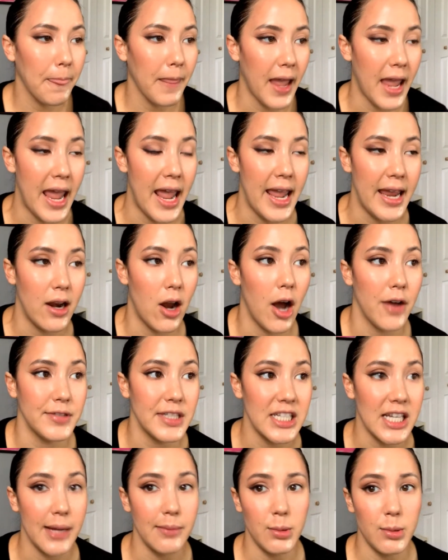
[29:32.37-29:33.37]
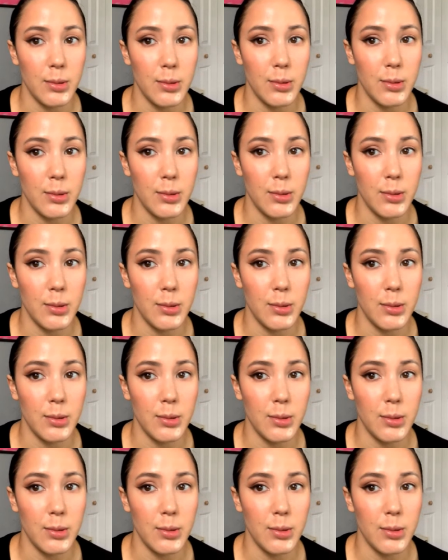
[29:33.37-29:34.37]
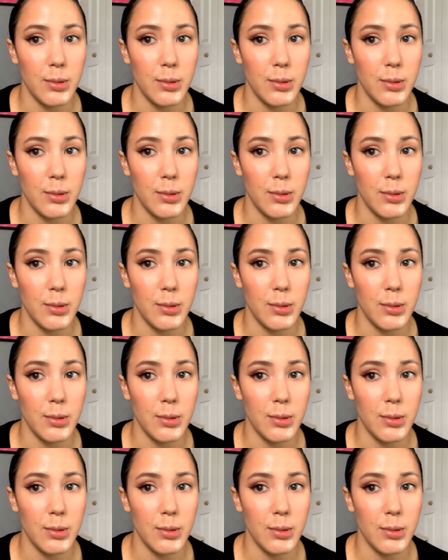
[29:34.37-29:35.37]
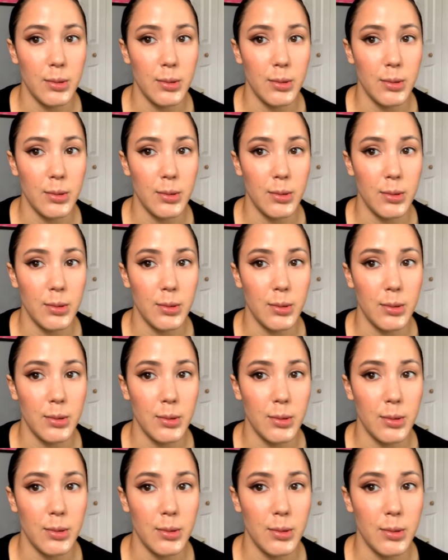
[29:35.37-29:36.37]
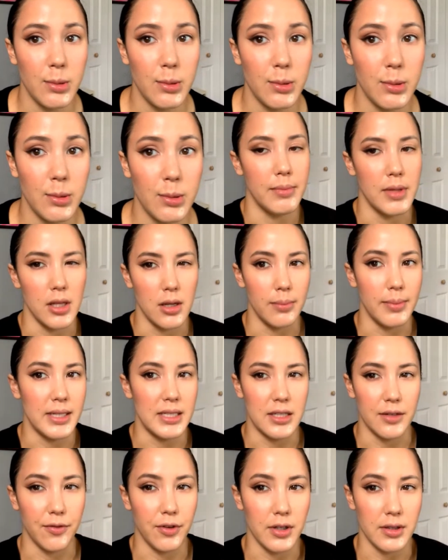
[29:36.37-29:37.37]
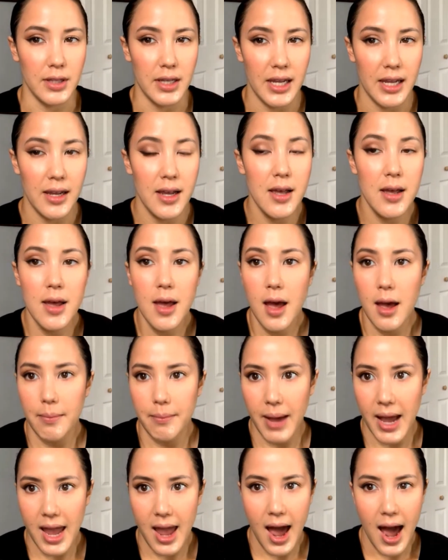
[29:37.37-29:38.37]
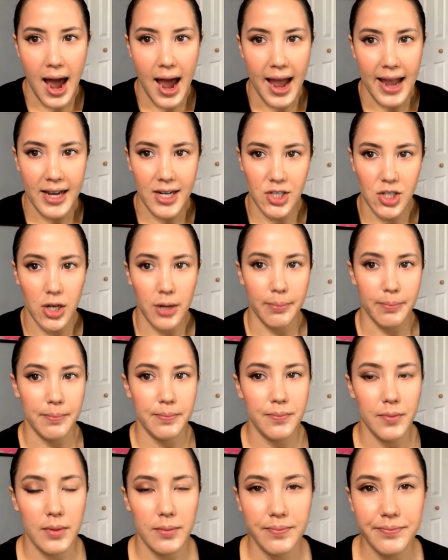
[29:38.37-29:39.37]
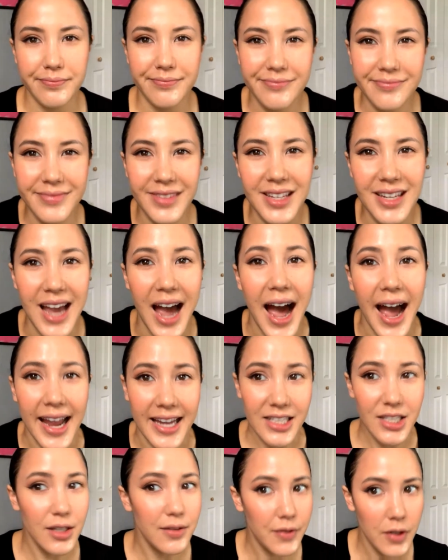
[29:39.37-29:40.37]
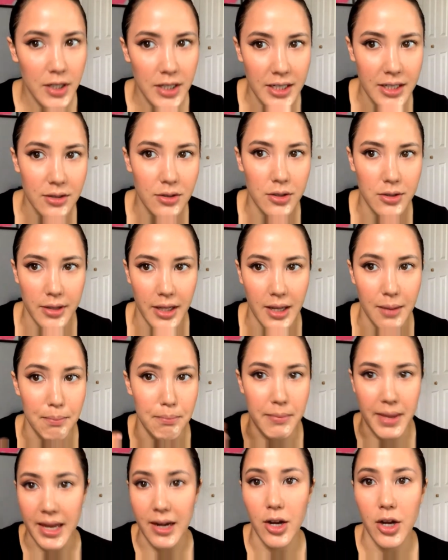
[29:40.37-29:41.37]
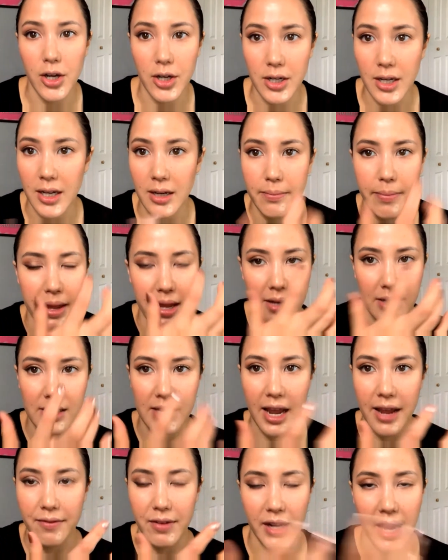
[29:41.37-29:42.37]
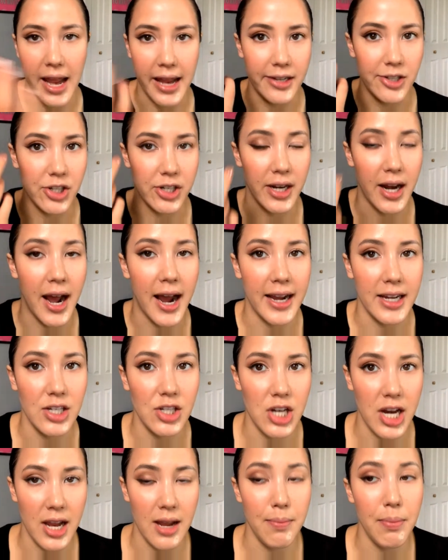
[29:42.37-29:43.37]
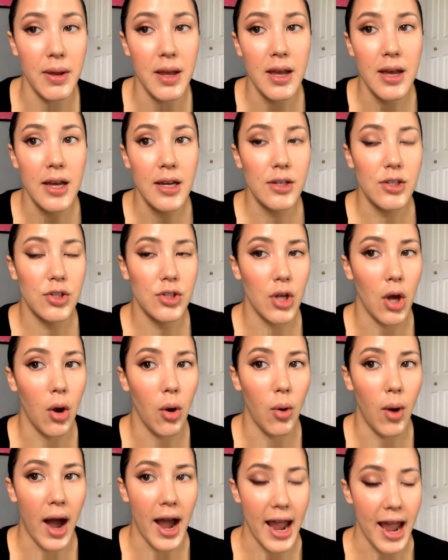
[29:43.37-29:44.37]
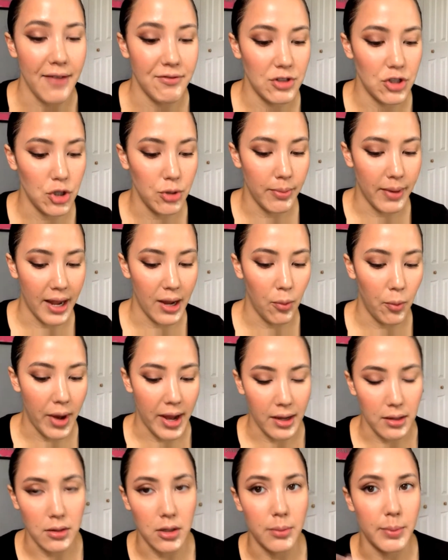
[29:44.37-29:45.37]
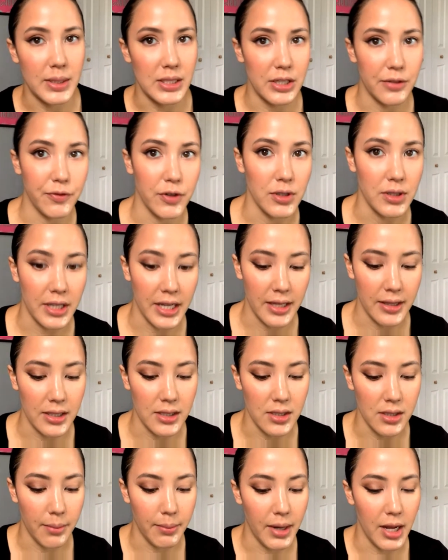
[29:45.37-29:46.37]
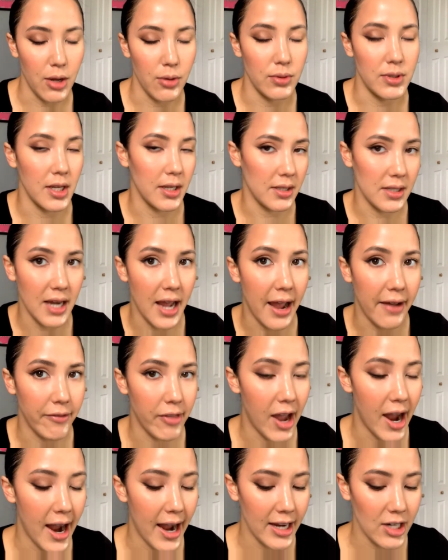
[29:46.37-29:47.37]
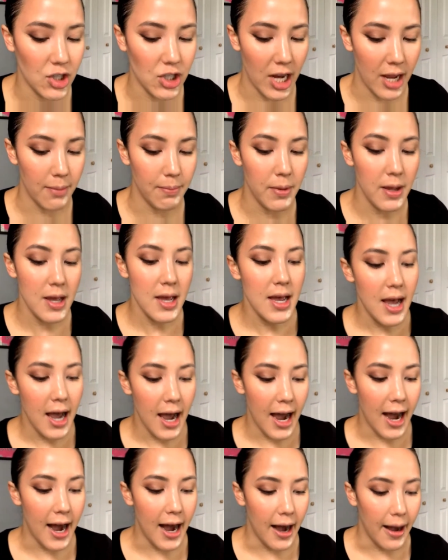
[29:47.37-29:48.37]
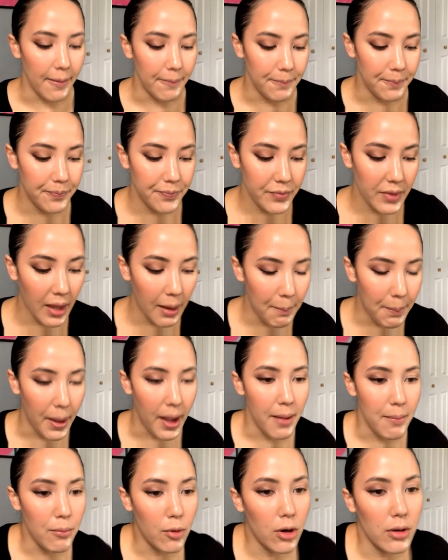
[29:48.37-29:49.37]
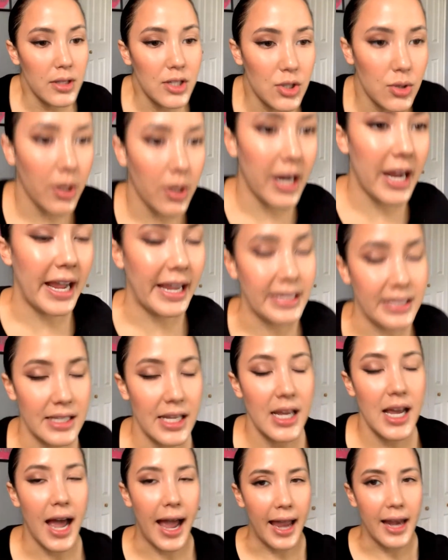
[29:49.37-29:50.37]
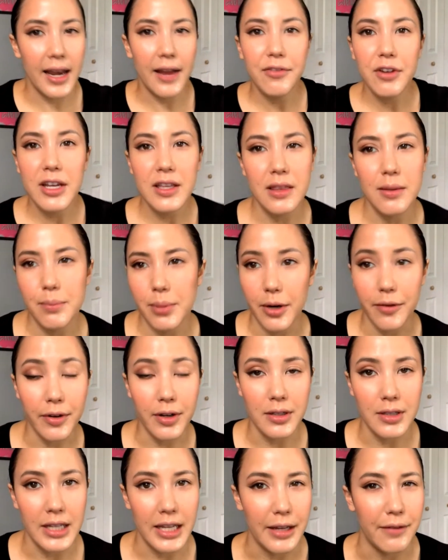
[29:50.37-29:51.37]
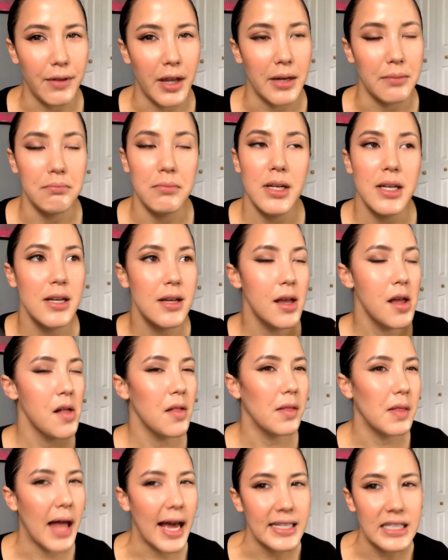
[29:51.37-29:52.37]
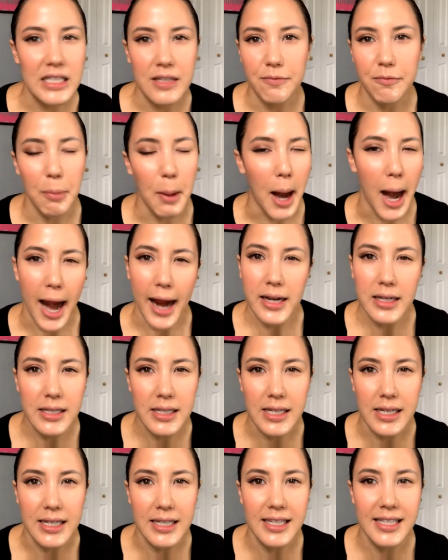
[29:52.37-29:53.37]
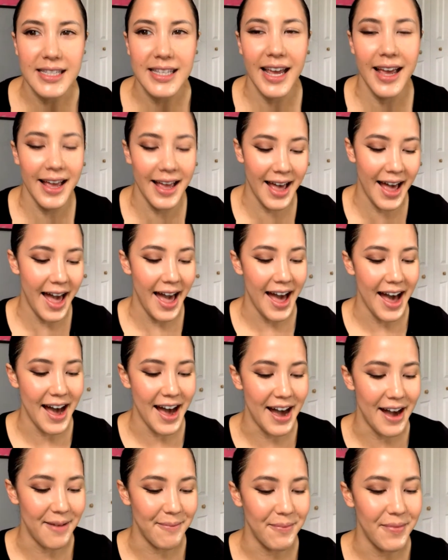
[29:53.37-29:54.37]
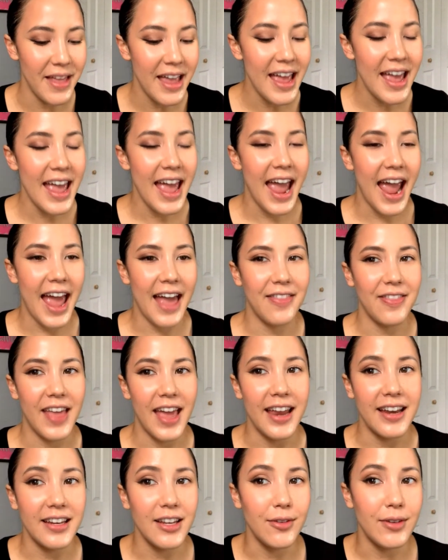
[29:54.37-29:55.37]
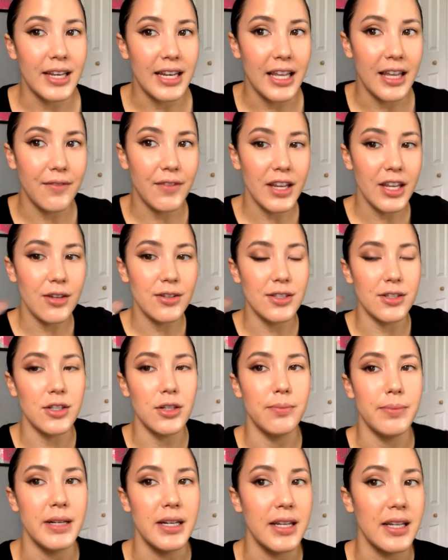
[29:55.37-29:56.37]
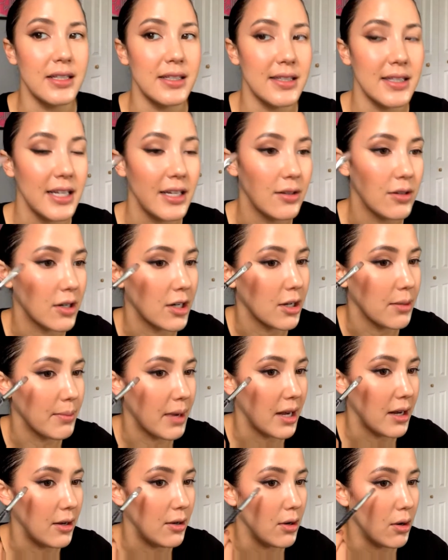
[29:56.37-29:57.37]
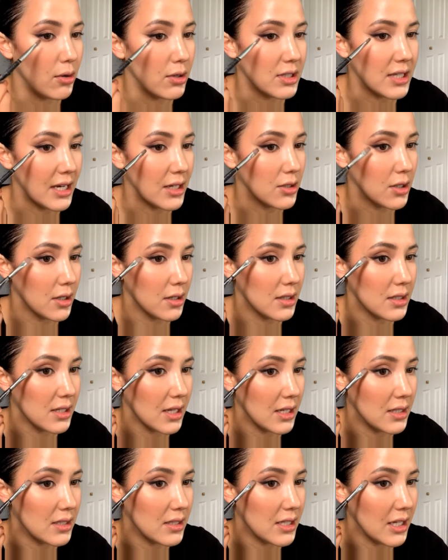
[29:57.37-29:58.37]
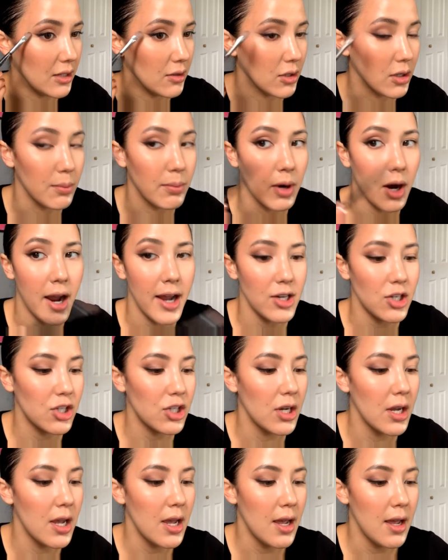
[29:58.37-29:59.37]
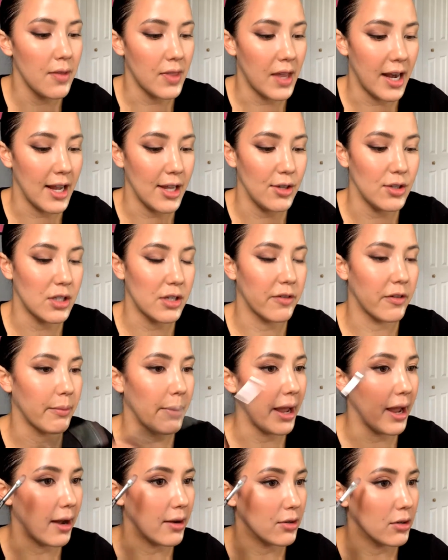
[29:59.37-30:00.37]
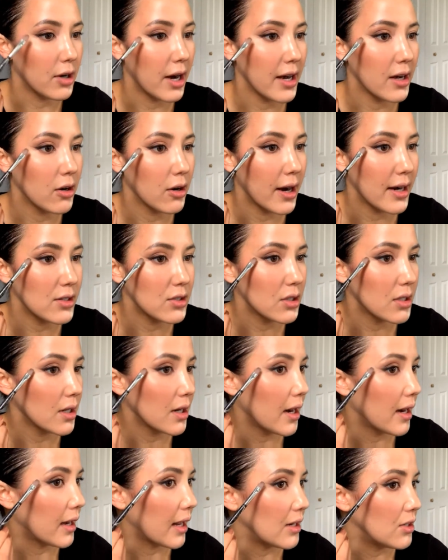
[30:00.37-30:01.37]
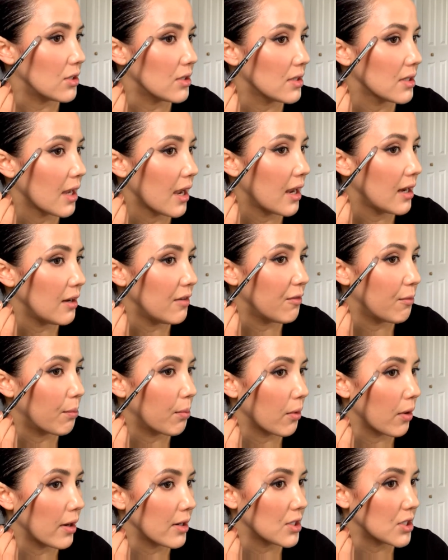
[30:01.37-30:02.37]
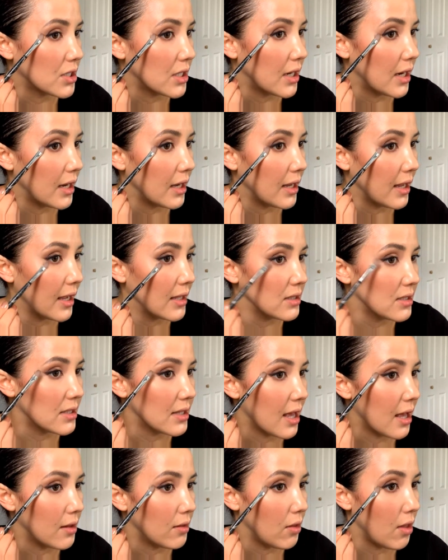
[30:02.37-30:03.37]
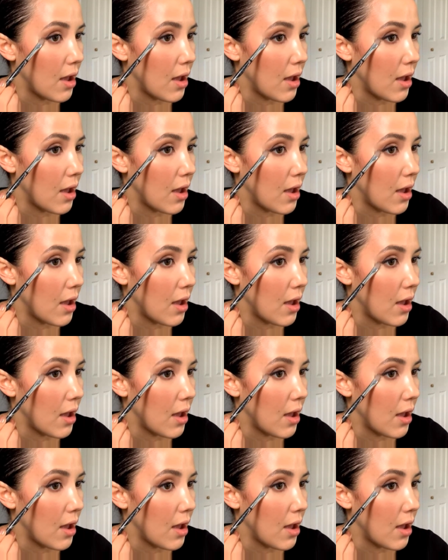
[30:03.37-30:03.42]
And oftentimes people with hooded eyes, for example, like you have, Deborah, do have to draw them a little bit differently. My eyes are kind of hooded. They're like mid hooded because I have an Asian eye shape. So I have to do my wing a little bit differently than somebody who doesn't have that eye shape. But moral of the story is, I never get them perfectly even. lots of practice. And then you can even use a little bit of concealer. You might have noticed I took this concealer brush that I used for my under eye corrector, and I just kind of brushed it against that